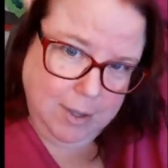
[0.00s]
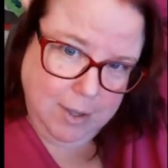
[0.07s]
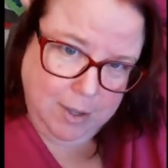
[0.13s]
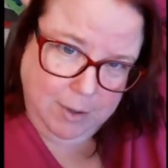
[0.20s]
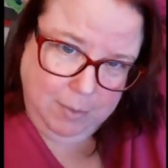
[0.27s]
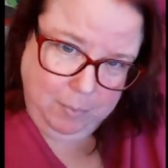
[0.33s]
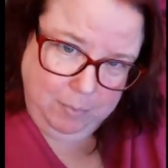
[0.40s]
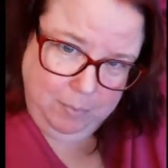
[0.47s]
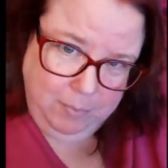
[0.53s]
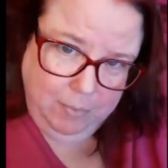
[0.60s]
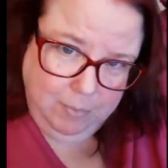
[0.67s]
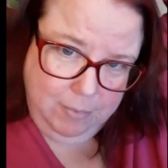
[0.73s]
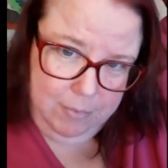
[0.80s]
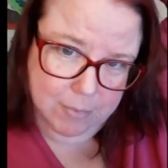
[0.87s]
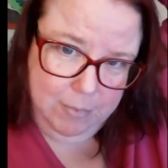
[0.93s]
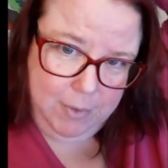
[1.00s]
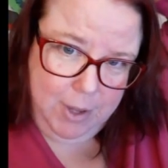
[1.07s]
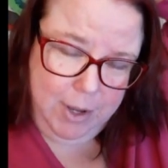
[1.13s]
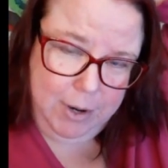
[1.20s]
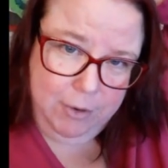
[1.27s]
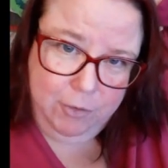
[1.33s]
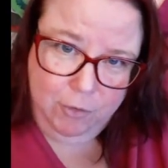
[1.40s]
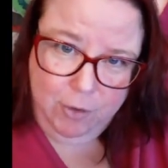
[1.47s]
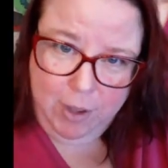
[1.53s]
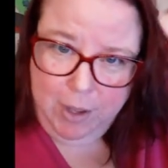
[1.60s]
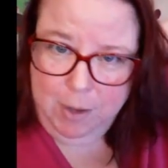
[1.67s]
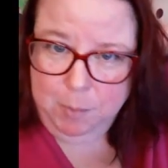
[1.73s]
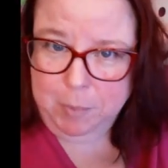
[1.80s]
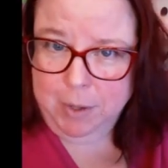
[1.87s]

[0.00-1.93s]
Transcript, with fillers: um, kind of shade.